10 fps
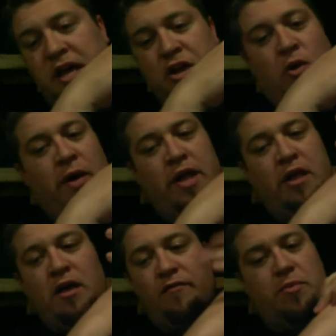I know I can
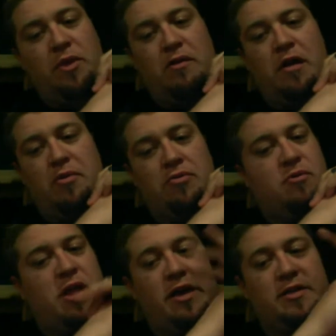comfortably grab a
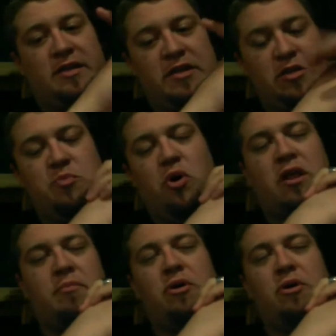3X at this
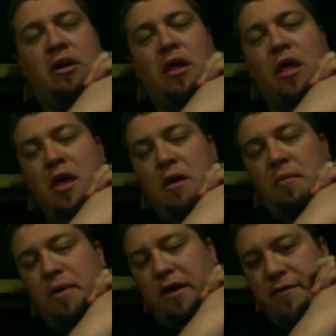point, and I'm good.
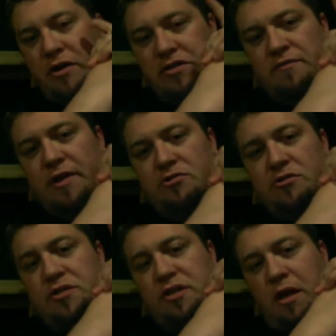But I felt
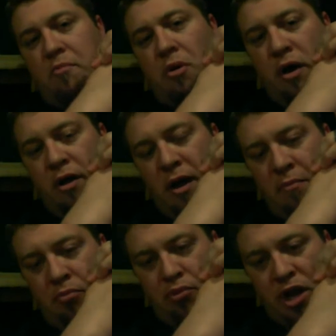adventurous, and I bought a
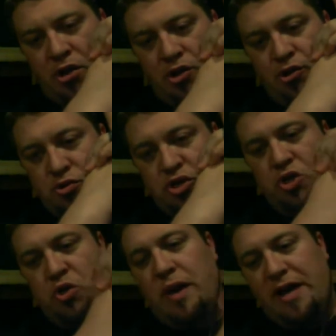brand new
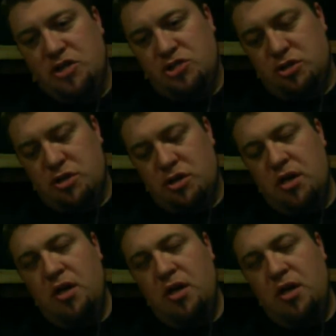2X shirt.